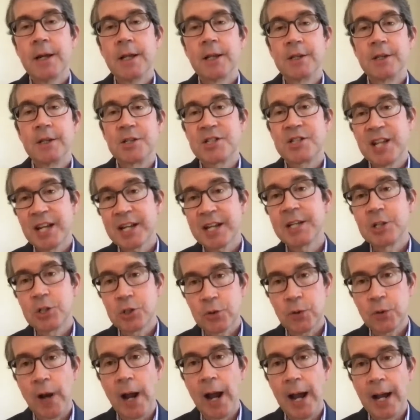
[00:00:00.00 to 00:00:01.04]
The second
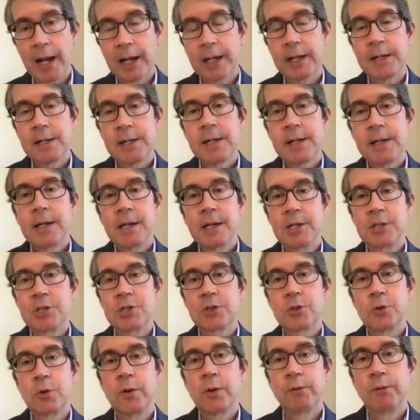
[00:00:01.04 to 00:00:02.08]
track is
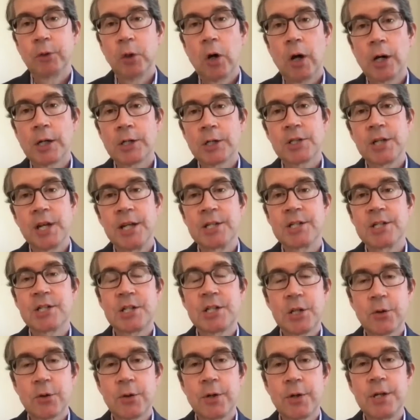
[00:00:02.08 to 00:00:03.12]
to have launched a
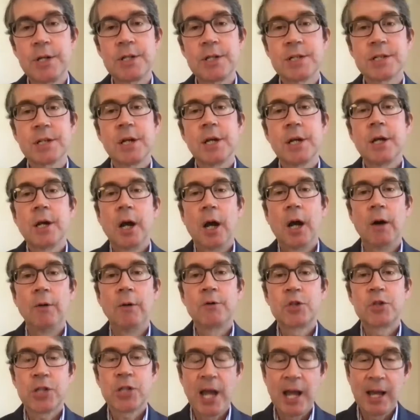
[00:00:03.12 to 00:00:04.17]
series
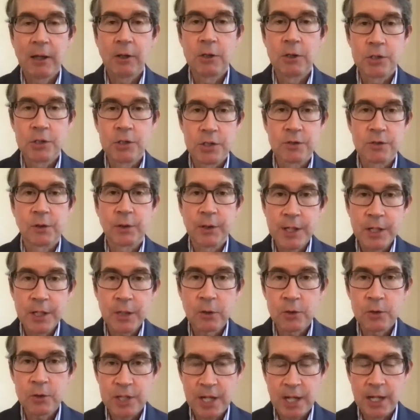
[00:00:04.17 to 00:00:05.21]
of challenges,
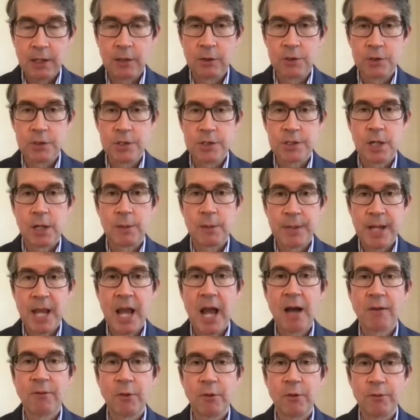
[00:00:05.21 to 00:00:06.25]
legal challenges on
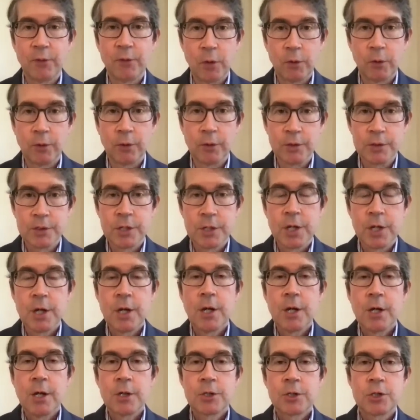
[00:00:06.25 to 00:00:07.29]
behalf of voters
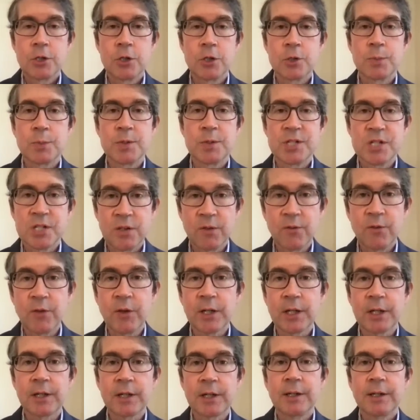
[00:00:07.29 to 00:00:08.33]
to
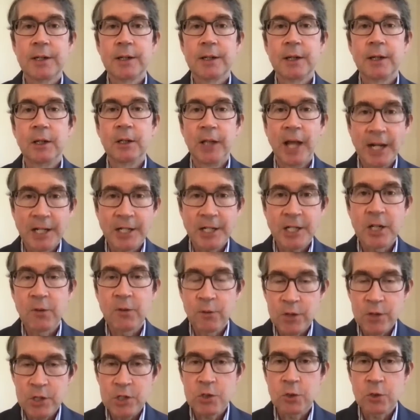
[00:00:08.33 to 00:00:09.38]
specific elected
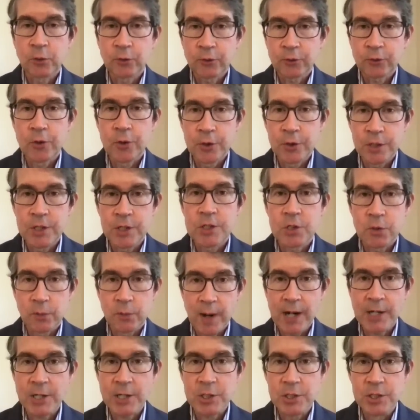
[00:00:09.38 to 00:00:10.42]
officials turned
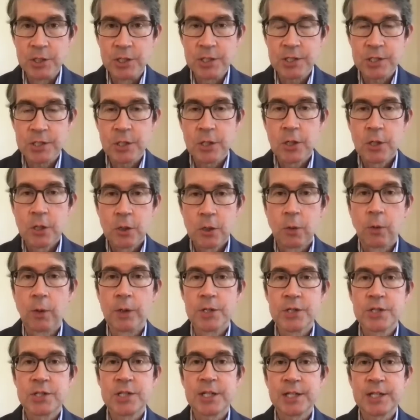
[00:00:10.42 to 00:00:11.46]
insurrectionists who are
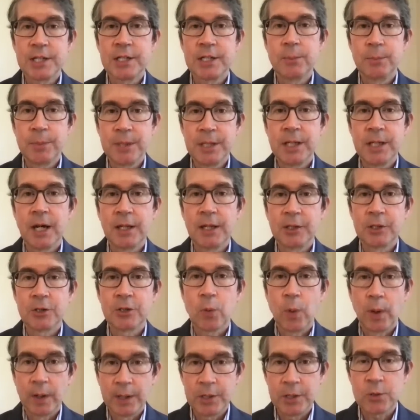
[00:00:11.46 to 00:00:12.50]
seeking to be on the
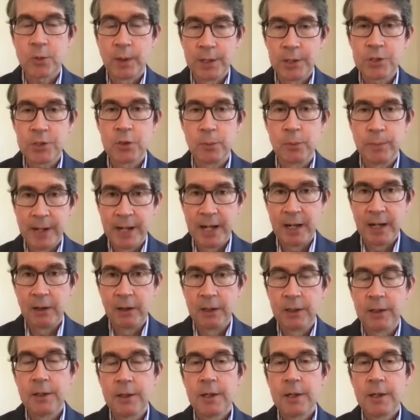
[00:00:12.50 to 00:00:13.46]
2022 ballot.